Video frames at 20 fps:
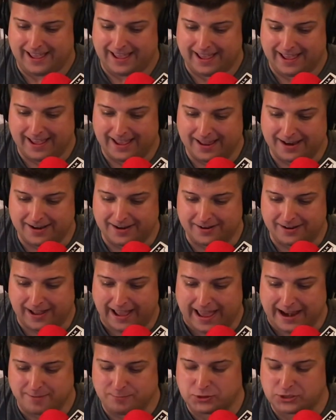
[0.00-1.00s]

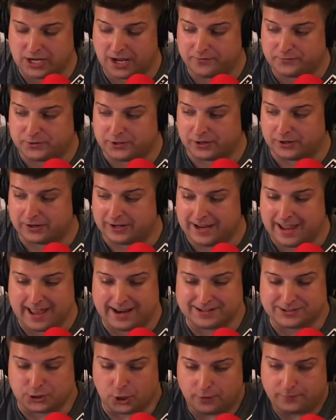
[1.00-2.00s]
And Adam Schefter,
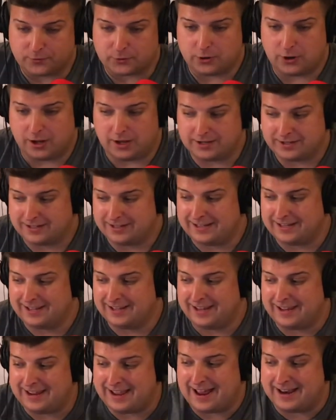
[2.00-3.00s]
he had his overall,
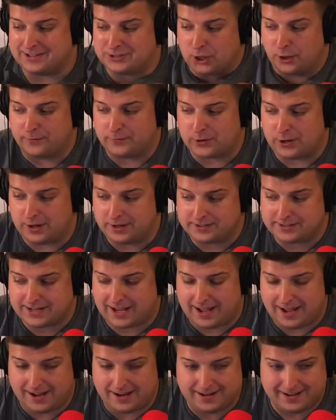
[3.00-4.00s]
he had his
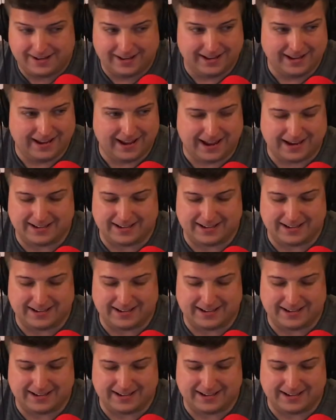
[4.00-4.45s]
overalls on,